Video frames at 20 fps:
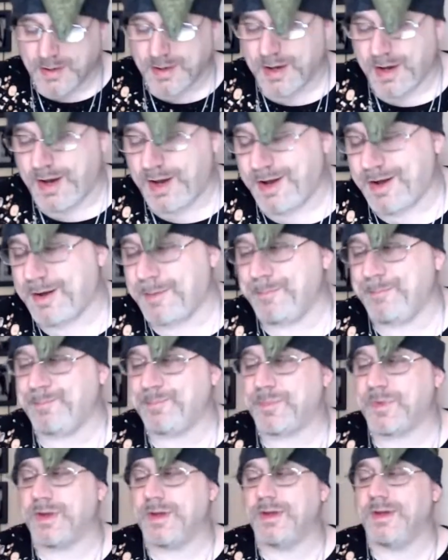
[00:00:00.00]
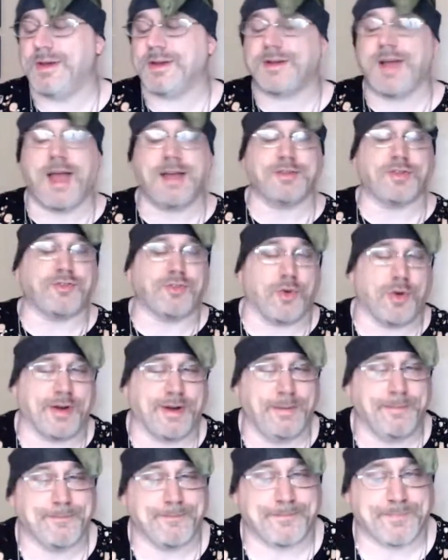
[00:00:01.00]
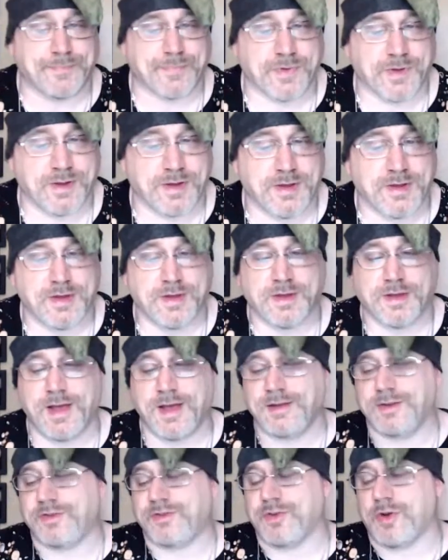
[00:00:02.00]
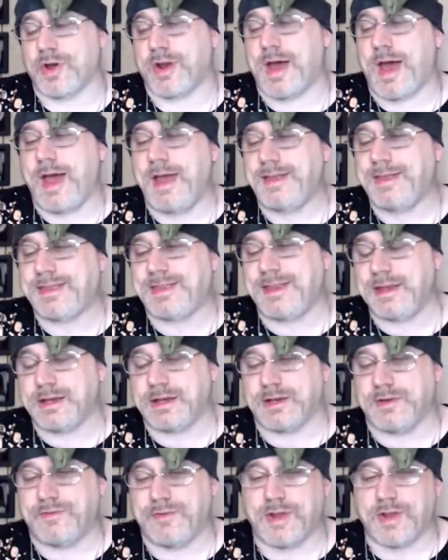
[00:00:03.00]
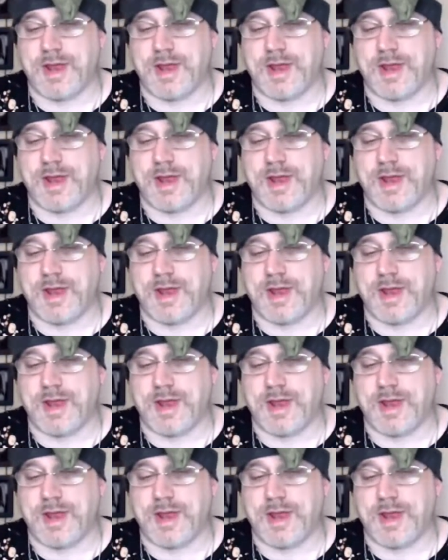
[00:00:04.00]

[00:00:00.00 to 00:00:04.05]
Kind of, sort of. I think of